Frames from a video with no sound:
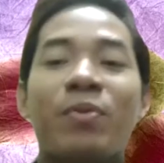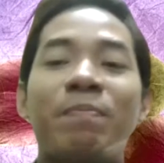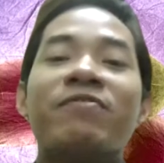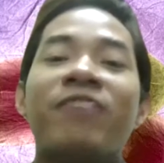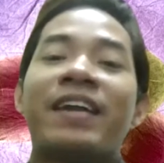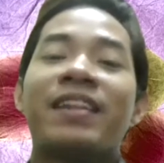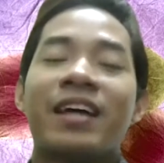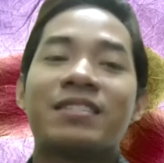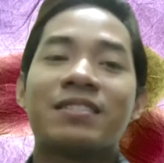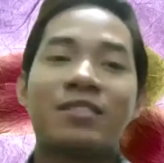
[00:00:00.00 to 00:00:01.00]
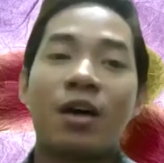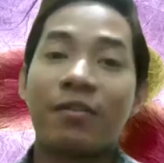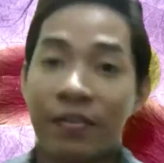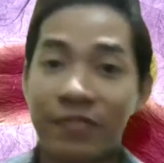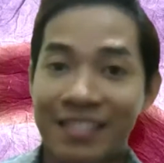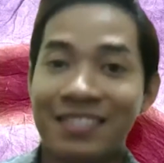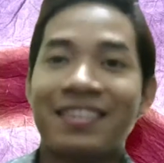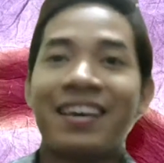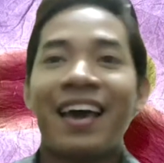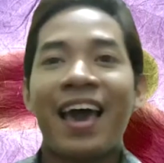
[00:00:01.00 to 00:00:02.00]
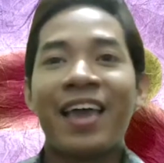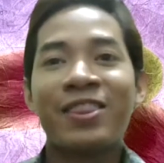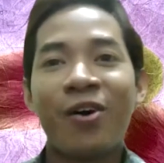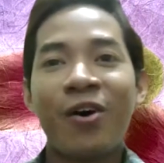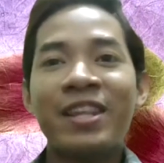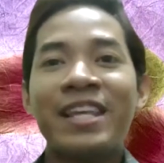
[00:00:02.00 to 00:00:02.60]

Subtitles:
been finalized top 15. The only